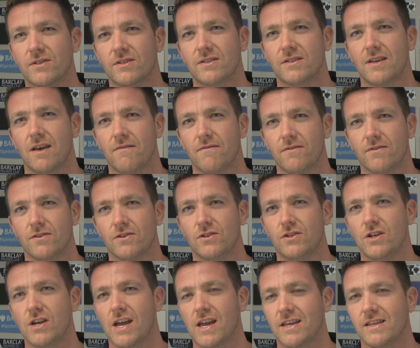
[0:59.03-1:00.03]
7
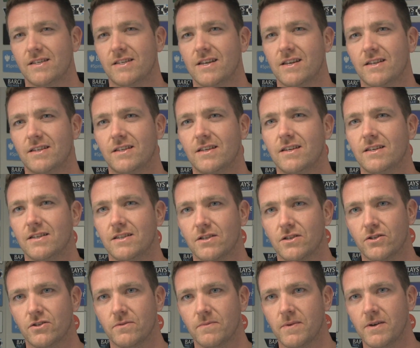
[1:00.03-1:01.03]
G860s in the
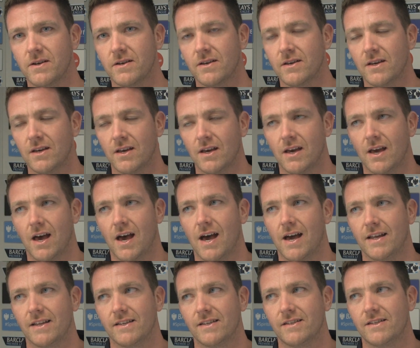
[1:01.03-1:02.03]
summer,
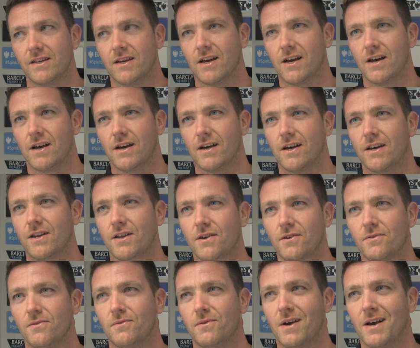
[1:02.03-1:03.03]
and I
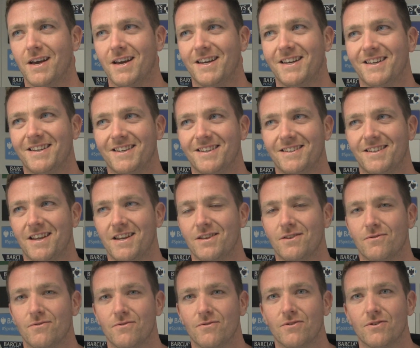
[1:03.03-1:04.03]
know
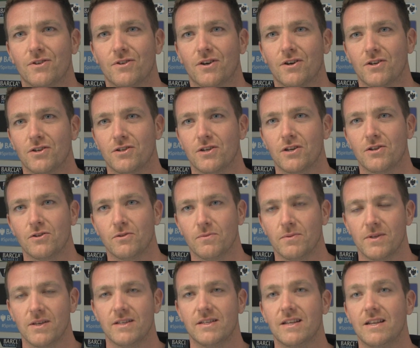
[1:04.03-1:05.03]
Dennis were tight schedule,
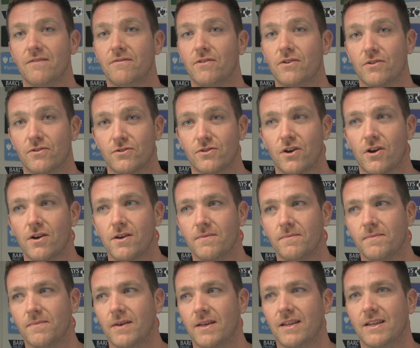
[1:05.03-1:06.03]
but they delivered on
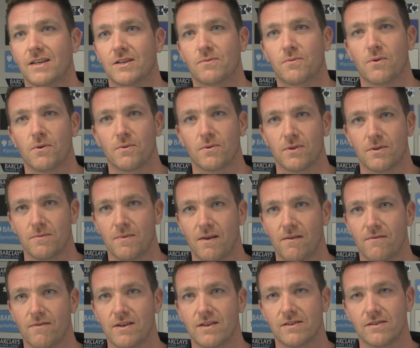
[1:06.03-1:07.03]
time, and that's probably one of the
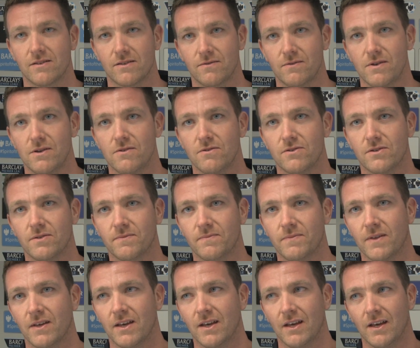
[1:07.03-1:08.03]
main reasons I've used
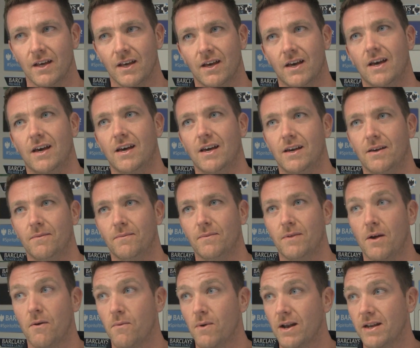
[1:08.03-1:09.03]
them.
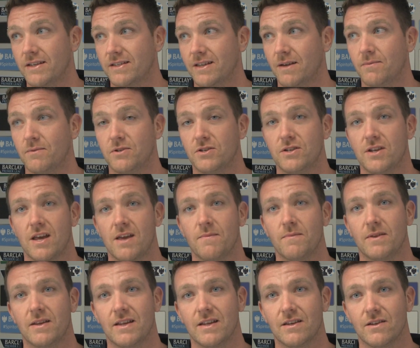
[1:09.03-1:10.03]
They're a well-established
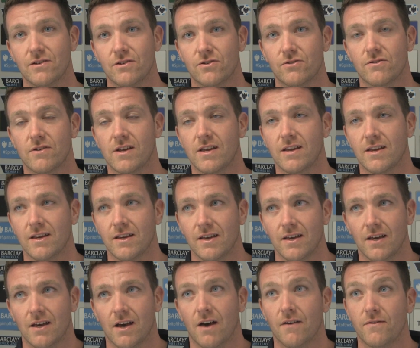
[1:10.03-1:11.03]
name in the industry.
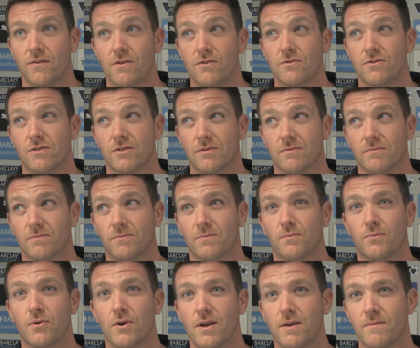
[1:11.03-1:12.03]
I've used
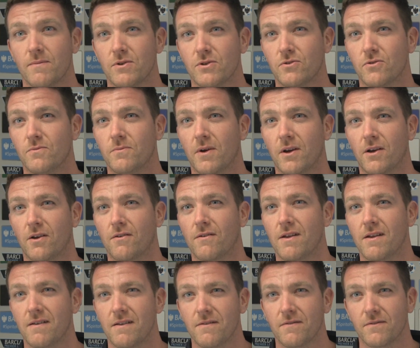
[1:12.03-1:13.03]
them pretty much all my
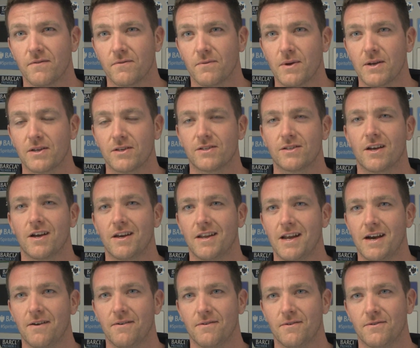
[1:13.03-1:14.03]
career. Even when I started
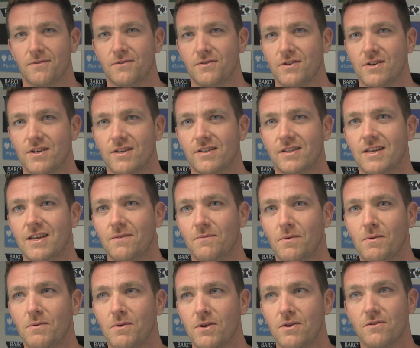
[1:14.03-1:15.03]
out when I was 13,
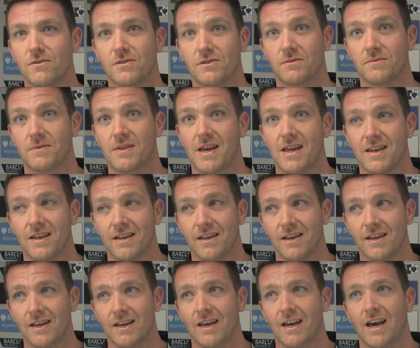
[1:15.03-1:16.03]
we were using them then,
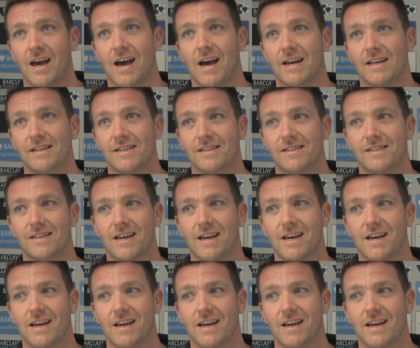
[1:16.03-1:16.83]
and